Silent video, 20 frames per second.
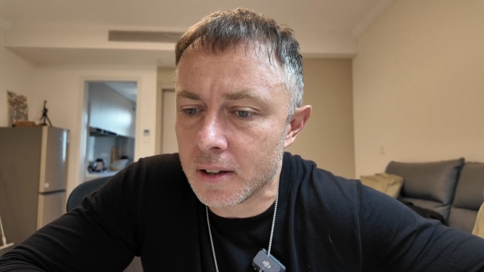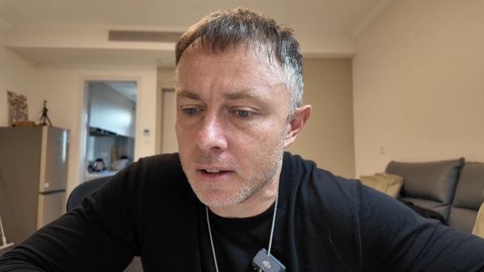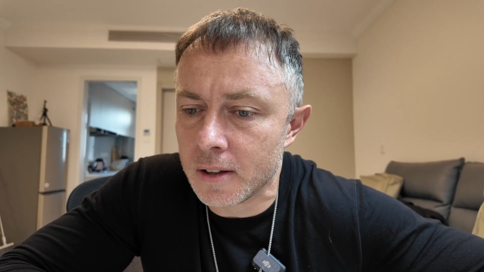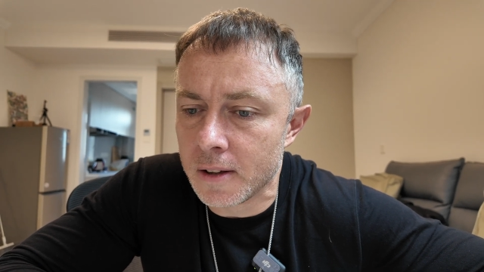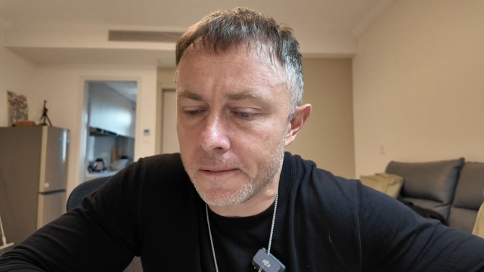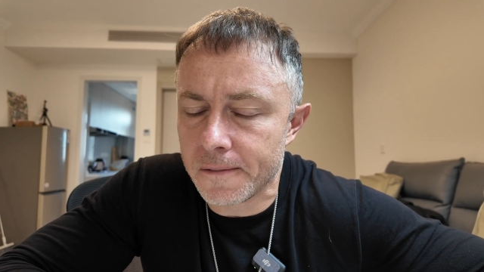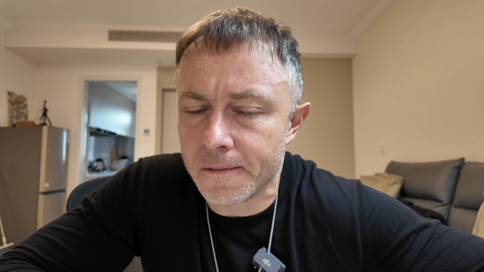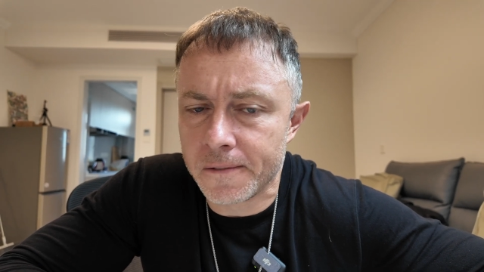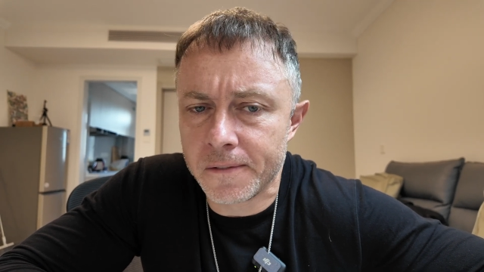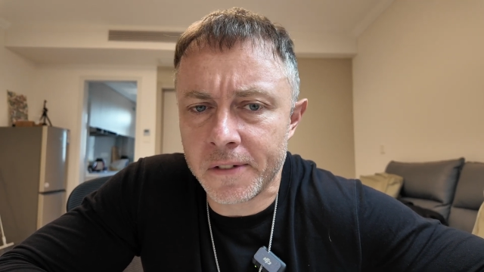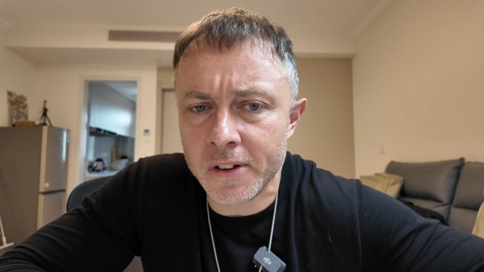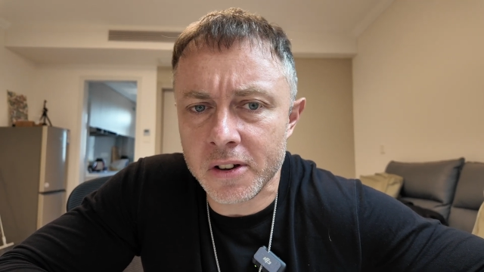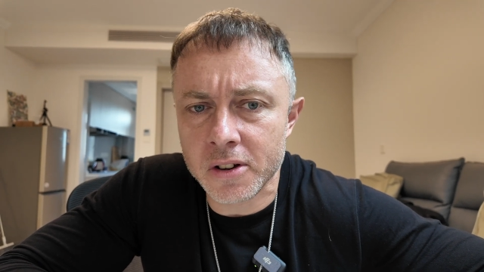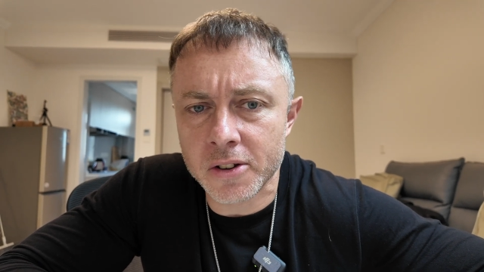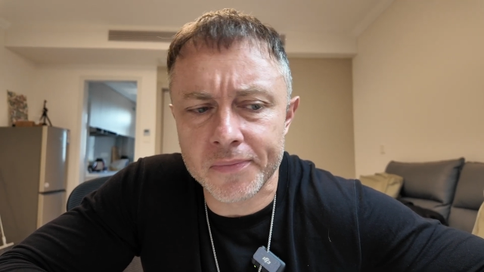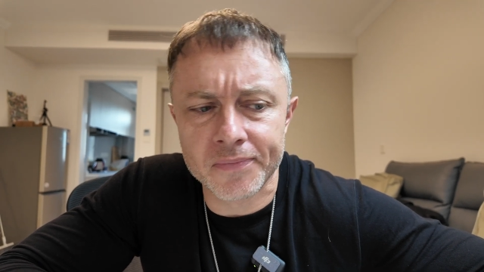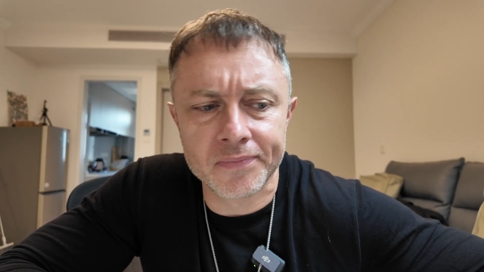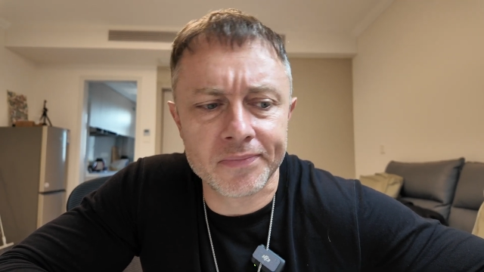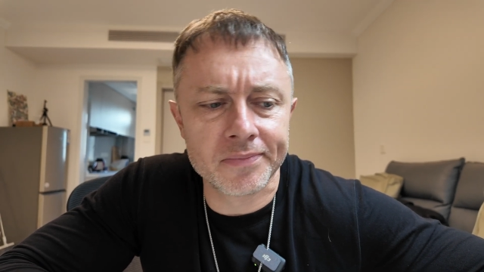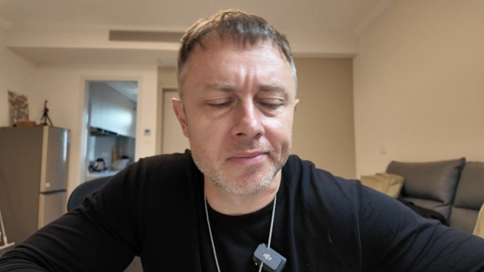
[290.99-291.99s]
it
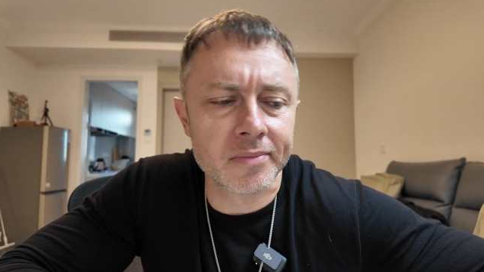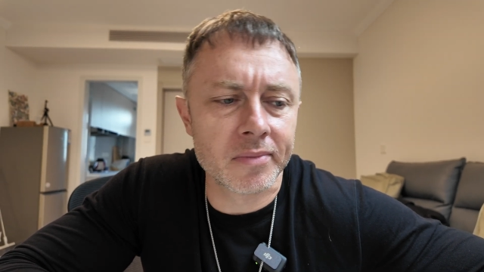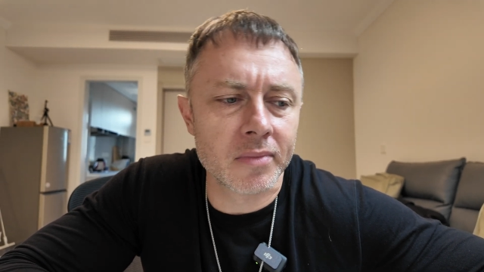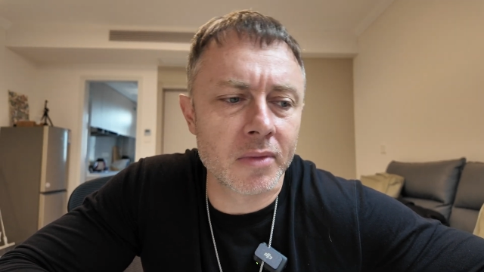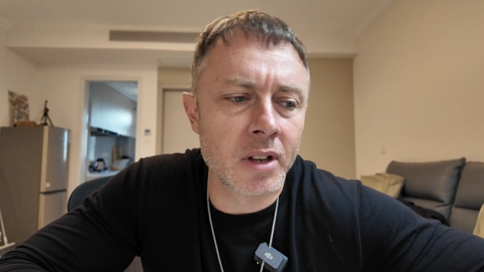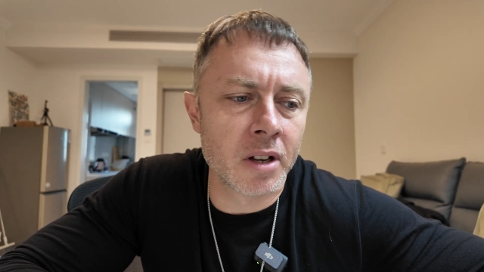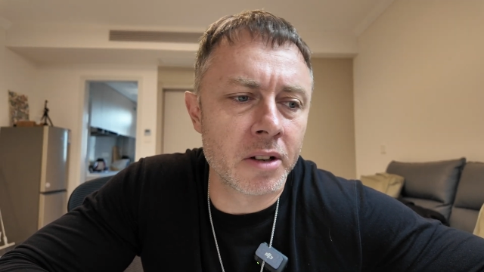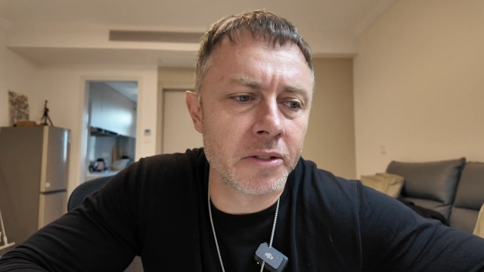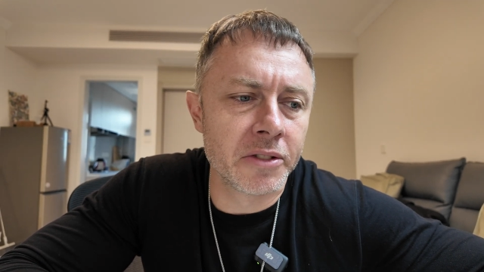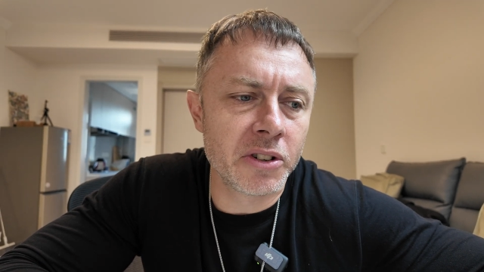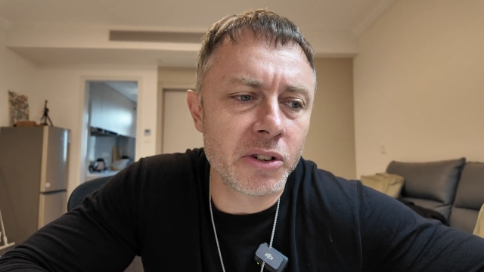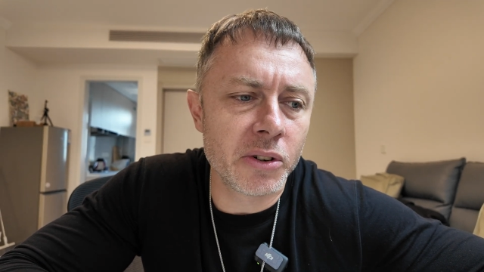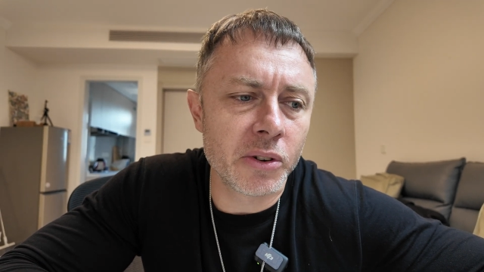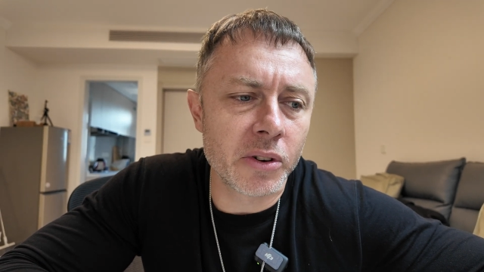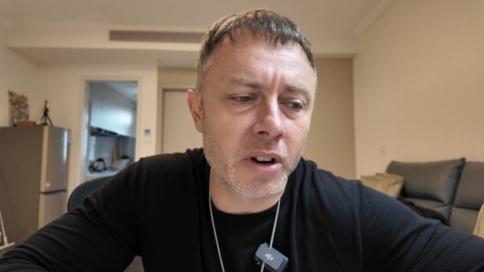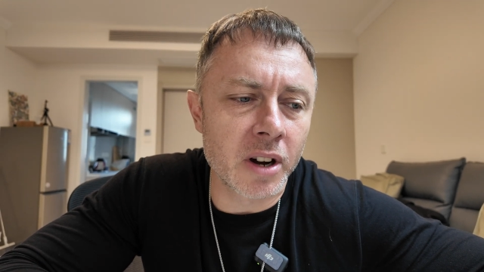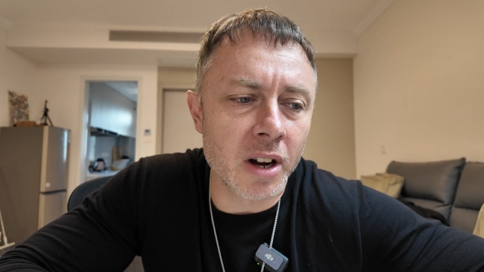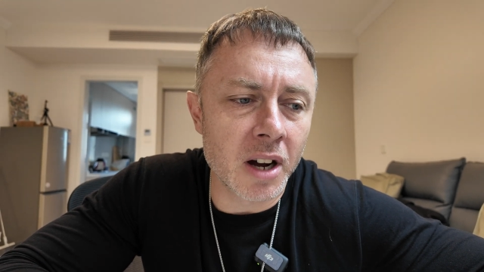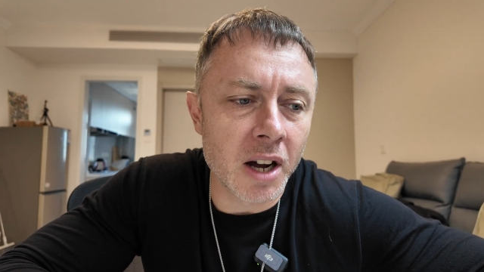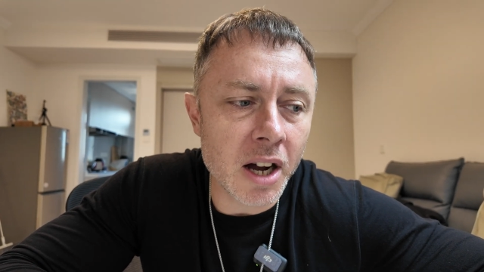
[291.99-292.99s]
felt a
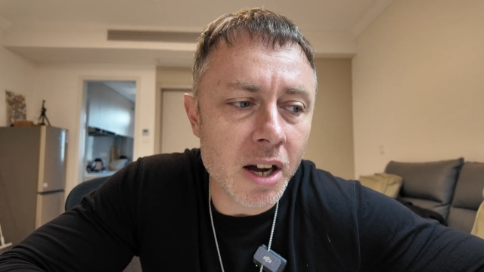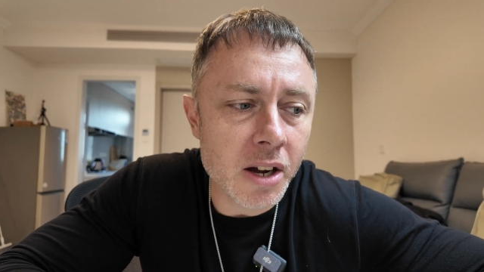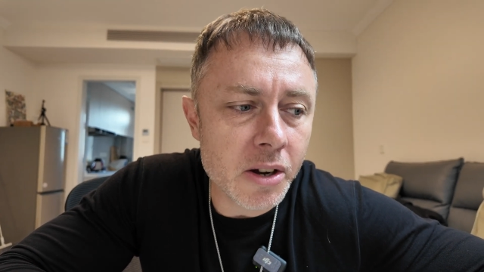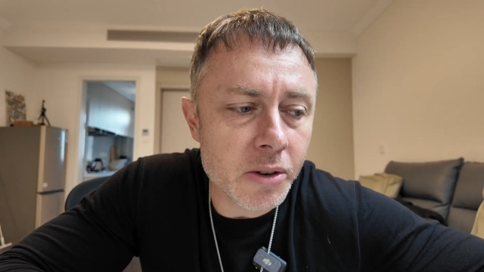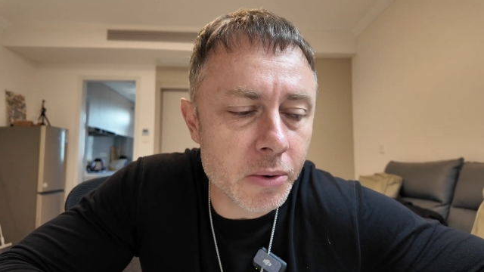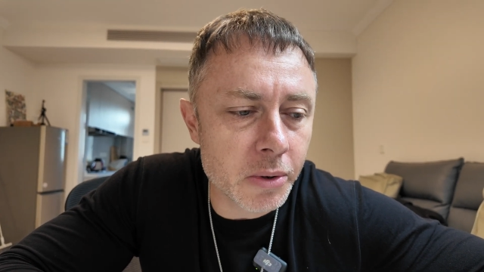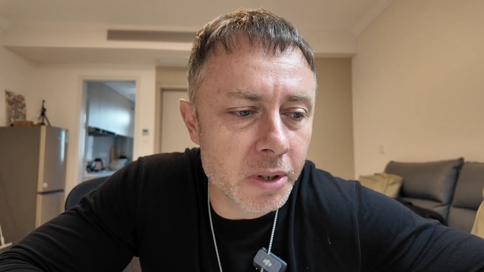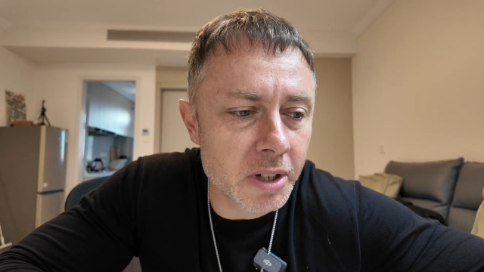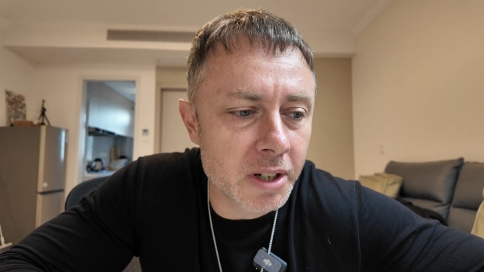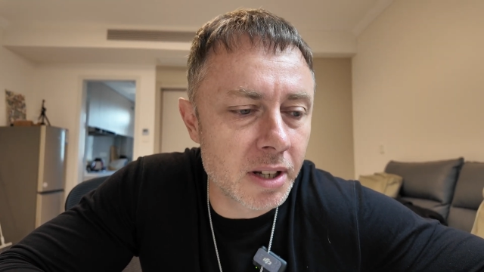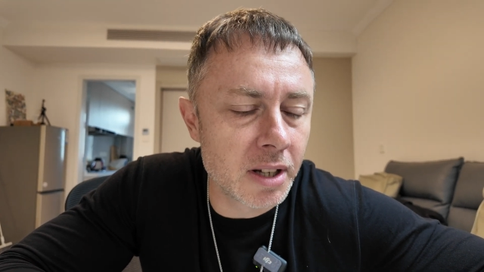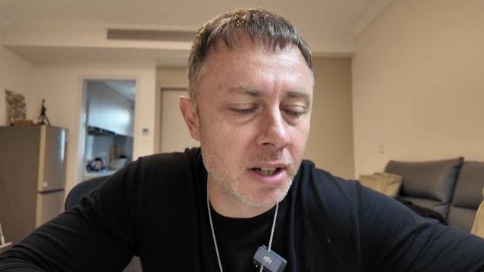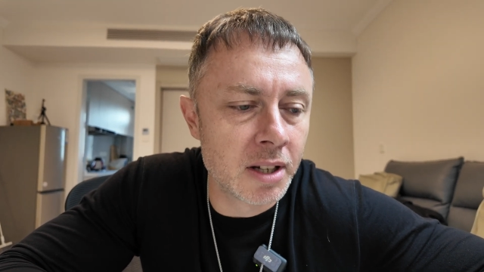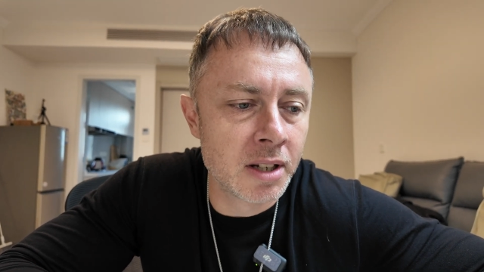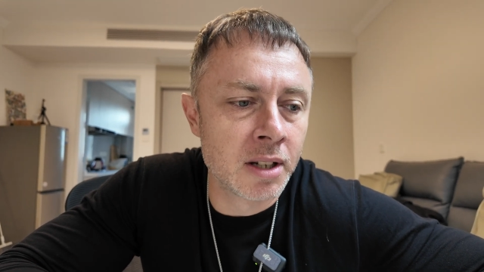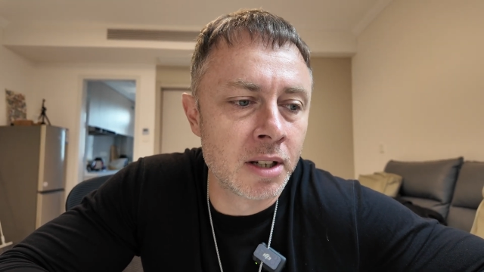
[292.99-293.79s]
little awkward